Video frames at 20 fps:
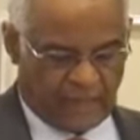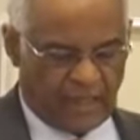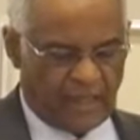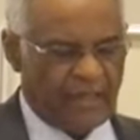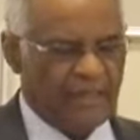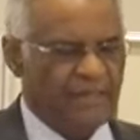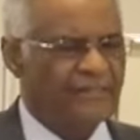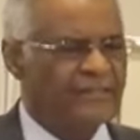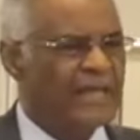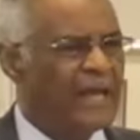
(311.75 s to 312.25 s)

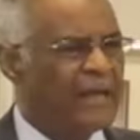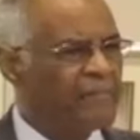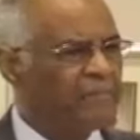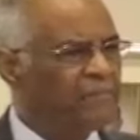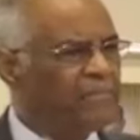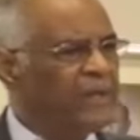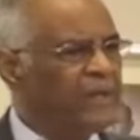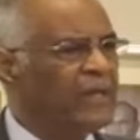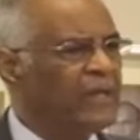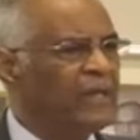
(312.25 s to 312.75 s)
is
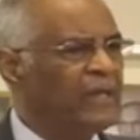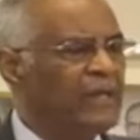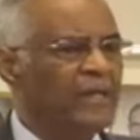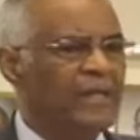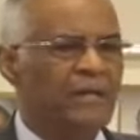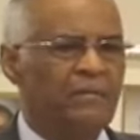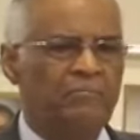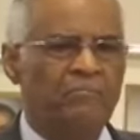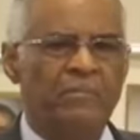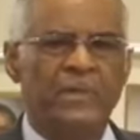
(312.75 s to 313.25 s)
that being
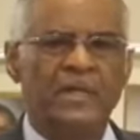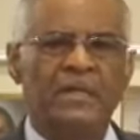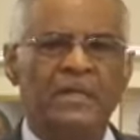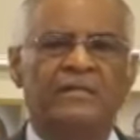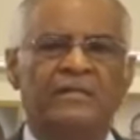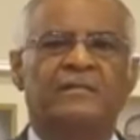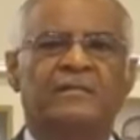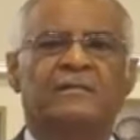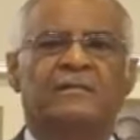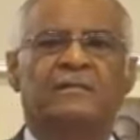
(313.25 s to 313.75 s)
a
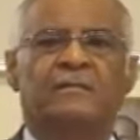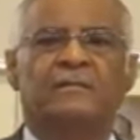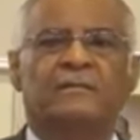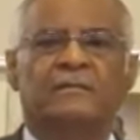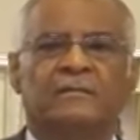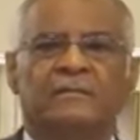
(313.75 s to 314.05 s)
minister